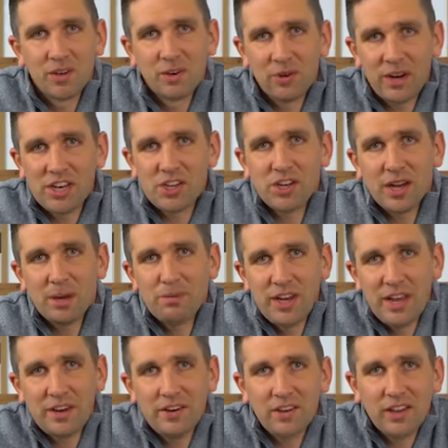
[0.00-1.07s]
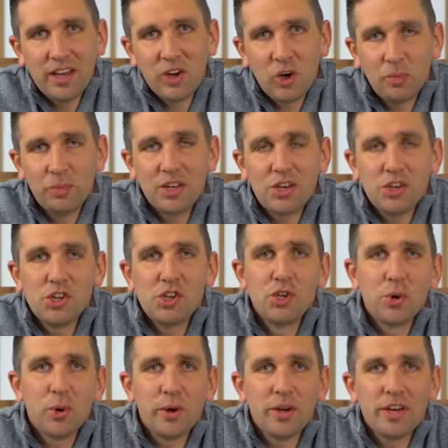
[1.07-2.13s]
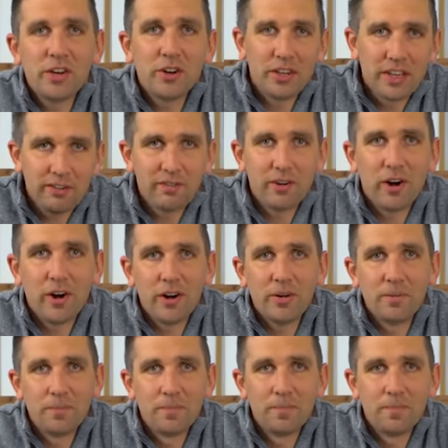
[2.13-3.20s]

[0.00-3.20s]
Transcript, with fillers: Great job, Daniel. I hope that you enjoy your gift card.